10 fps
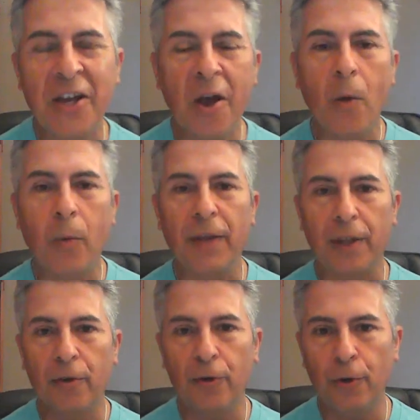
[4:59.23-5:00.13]
with
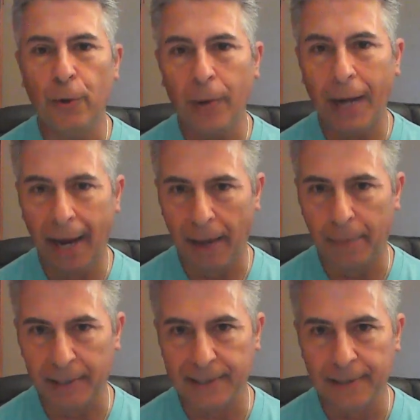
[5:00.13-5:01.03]
new
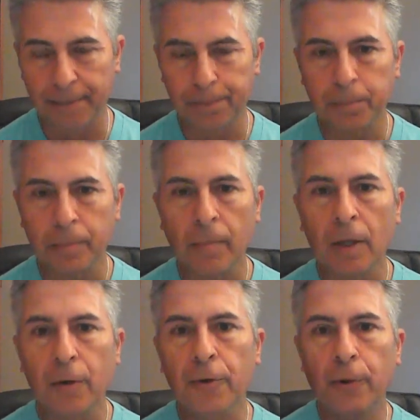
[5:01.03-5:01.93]
habits,
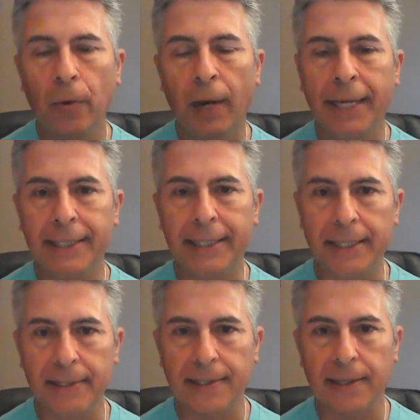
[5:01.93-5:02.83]
new
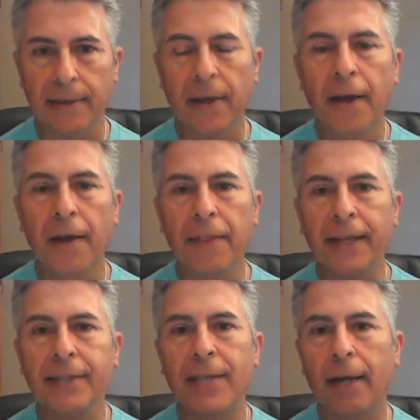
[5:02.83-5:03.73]
ideas,
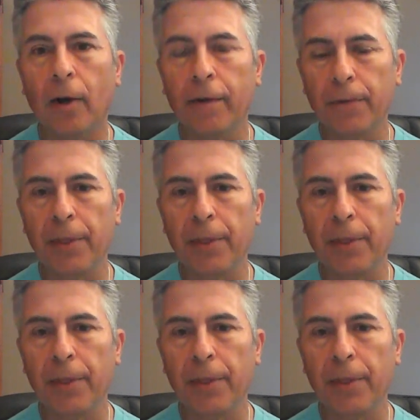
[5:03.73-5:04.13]
things that are for the